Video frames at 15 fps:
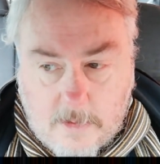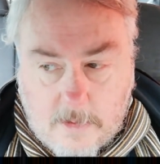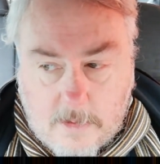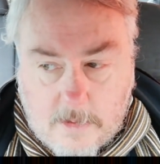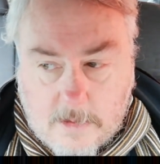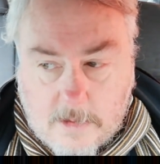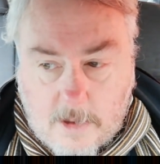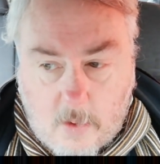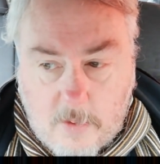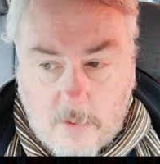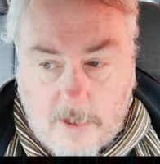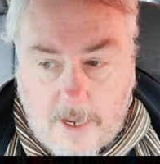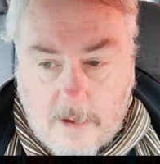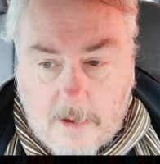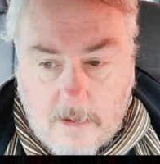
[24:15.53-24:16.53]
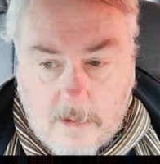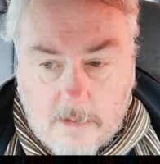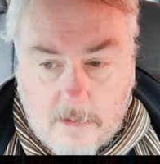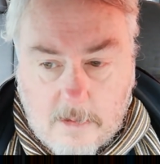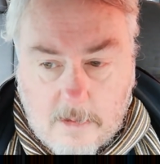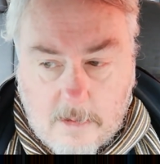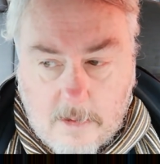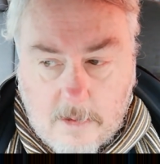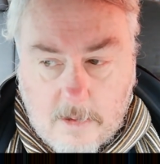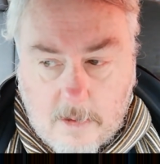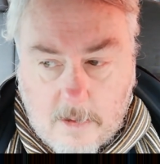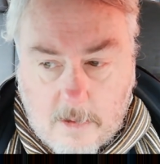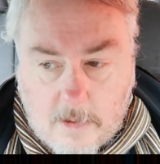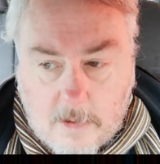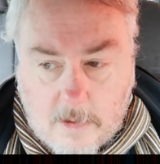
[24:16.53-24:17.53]
So, yeah.
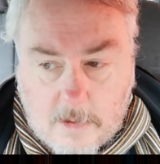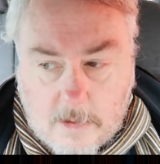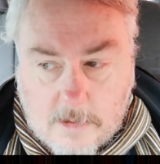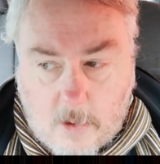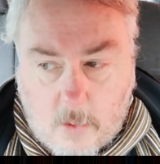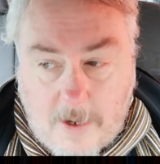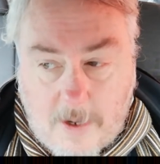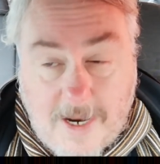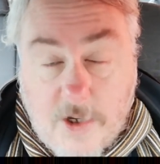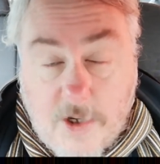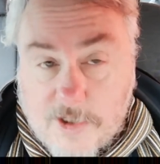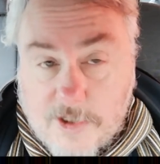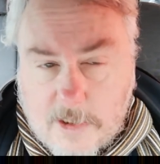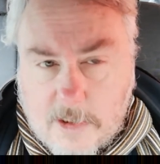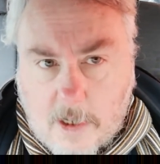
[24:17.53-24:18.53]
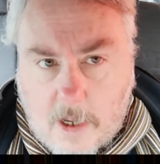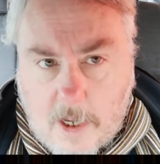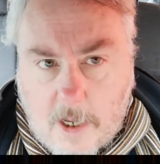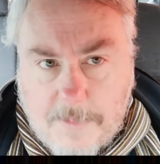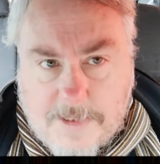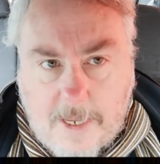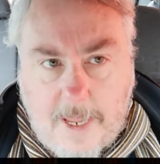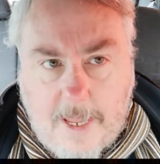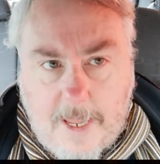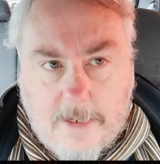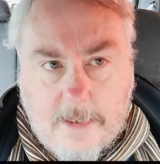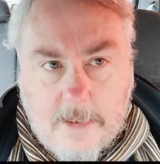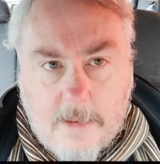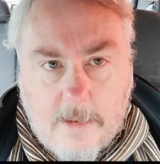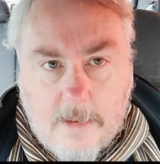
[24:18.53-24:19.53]
So, interesting times
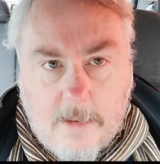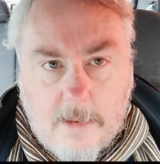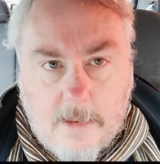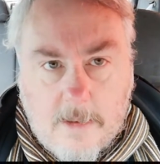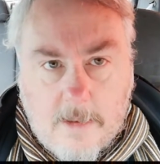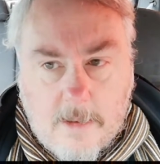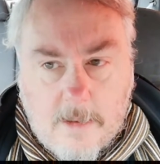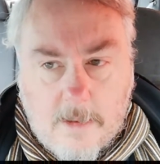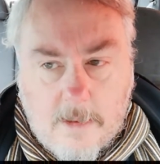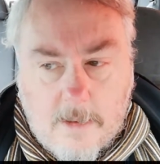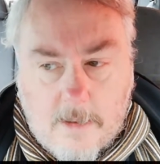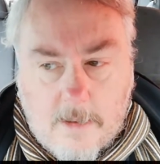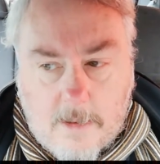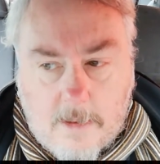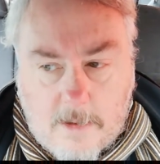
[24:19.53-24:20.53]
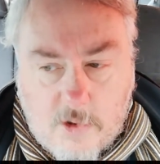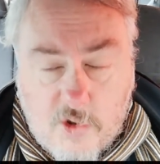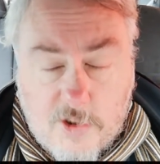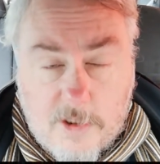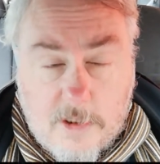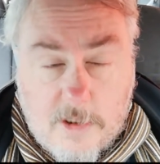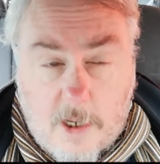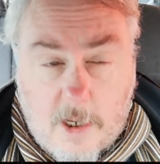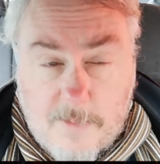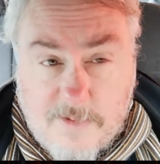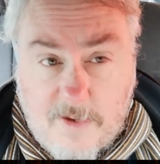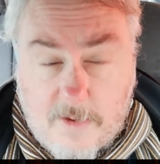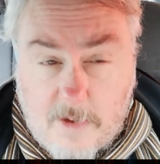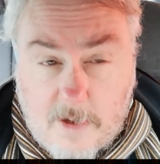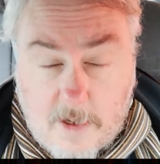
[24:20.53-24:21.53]
ahead. Interesting
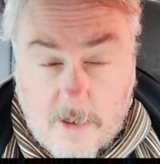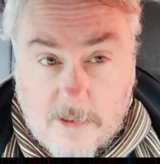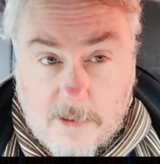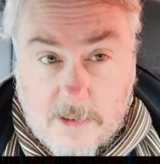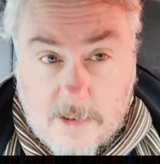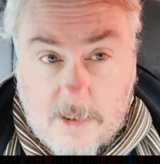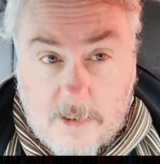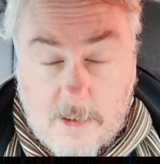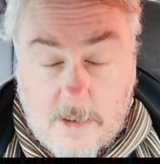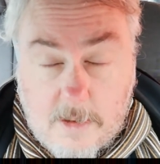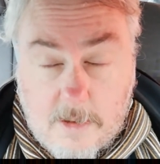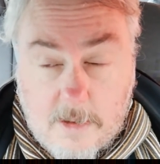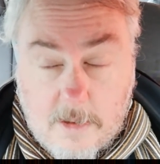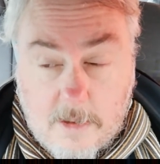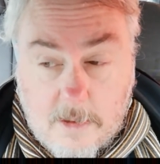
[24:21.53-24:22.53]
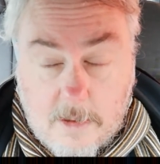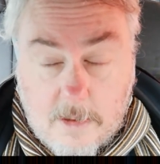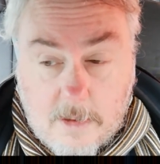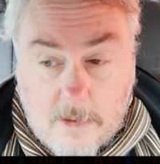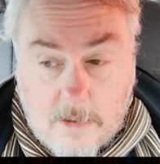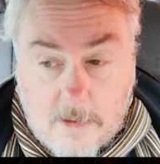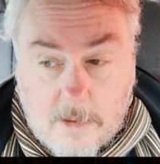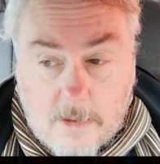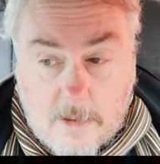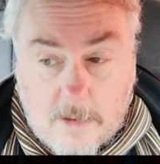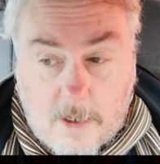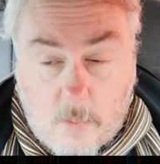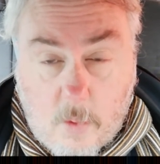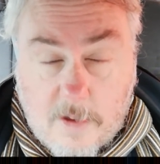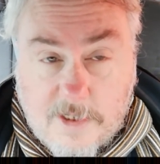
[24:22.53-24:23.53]
times. I can see.
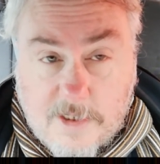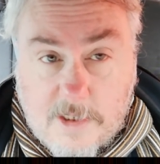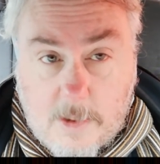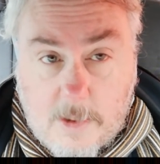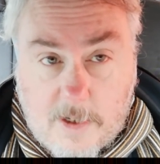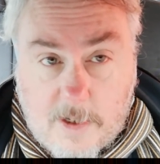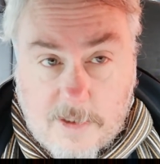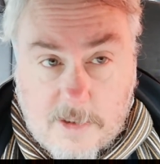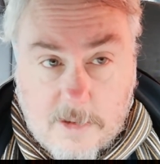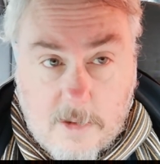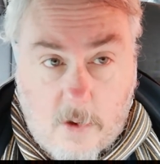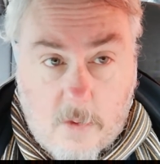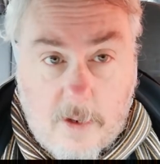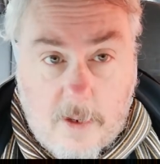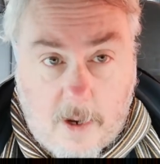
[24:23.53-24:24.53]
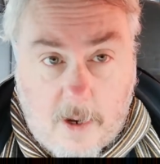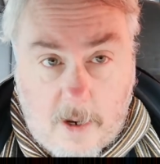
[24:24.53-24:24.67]
I want to see where this is going.